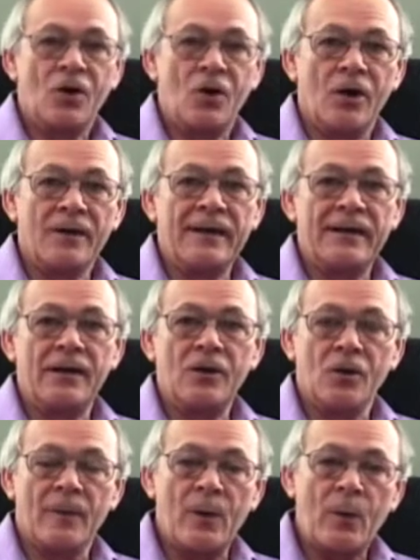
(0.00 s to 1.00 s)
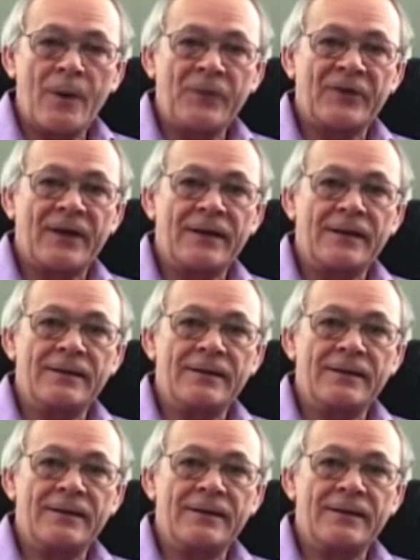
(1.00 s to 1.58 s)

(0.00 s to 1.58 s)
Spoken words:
or they can go to my website,